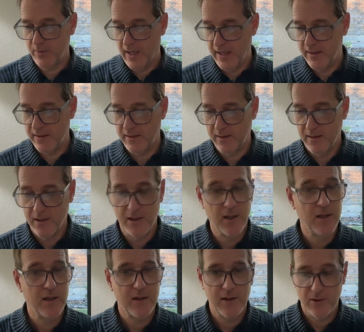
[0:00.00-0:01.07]
right?
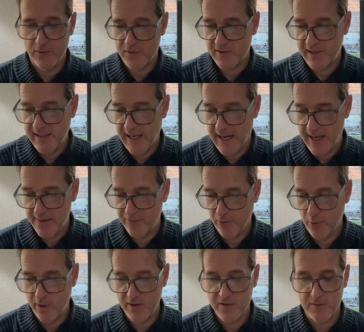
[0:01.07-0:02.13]
Use the I
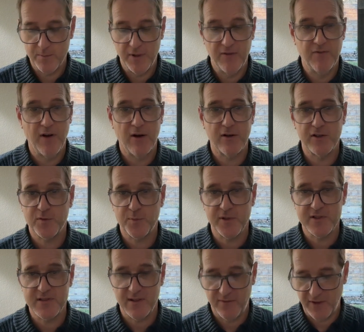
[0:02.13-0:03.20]
voice, be very
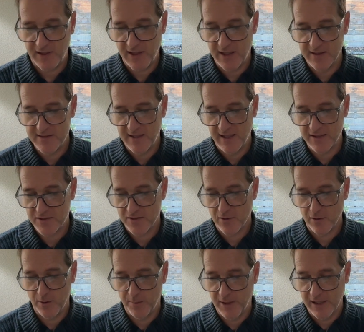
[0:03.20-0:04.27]
specific and
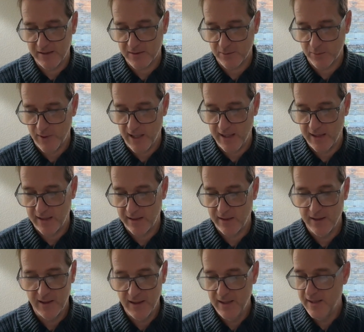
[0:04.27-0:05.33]
intentional about the writing.
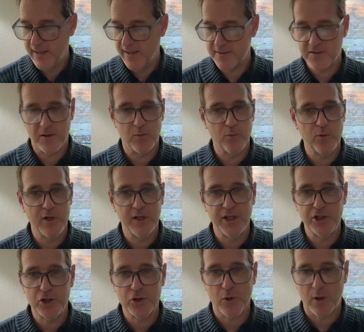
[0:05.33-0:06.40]
It's a
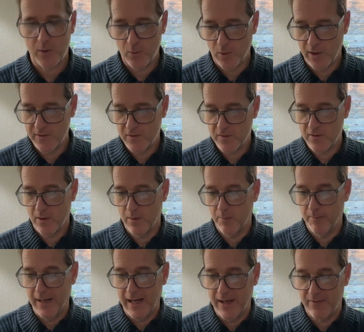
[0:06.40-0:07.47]
really short one,
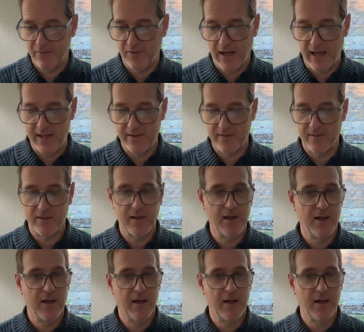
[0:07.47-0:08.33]
so my advice,